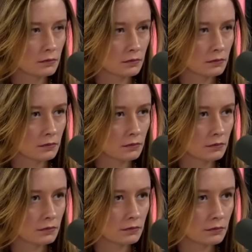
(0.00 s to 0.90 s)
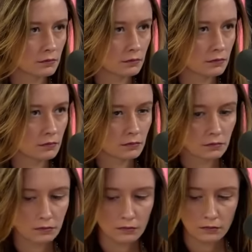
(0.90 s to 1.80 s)

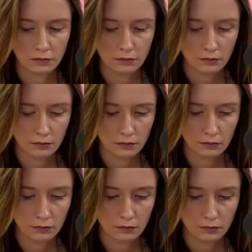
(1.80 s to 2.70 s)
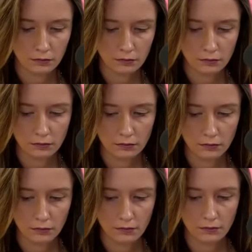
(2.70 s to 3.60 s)

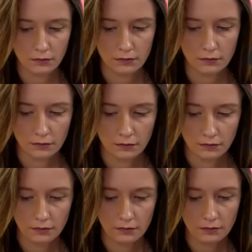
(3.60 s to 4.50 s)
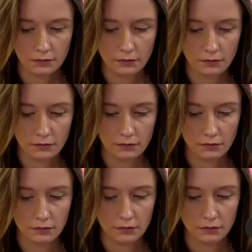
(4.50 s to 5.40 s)

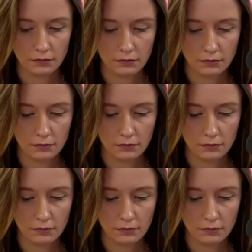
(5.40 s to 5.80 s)
No words are spoken by the person on screen.